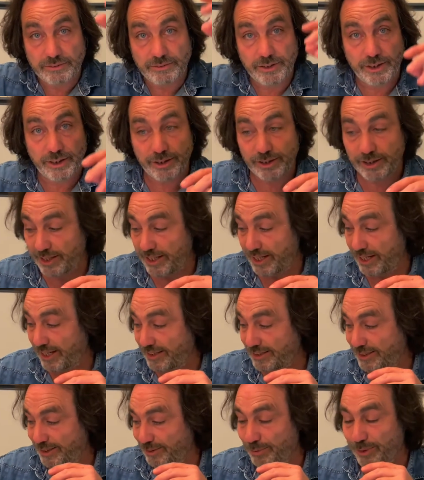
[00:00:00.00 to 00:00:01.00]
if you look at the
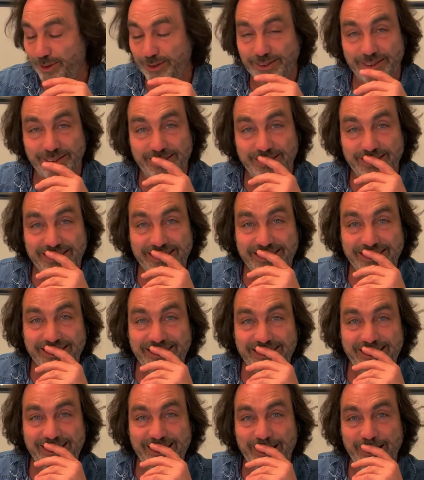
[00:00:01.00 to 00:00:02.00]
Ace of Wands,
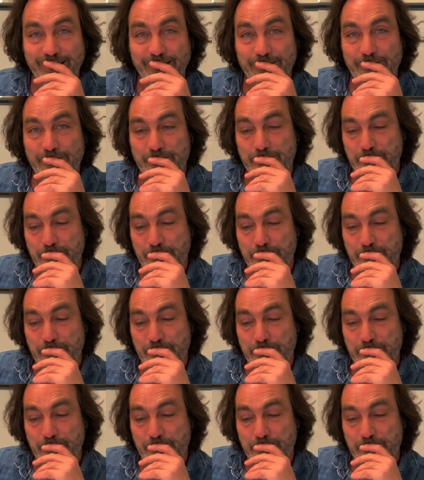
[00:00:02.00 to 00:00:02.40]
you know.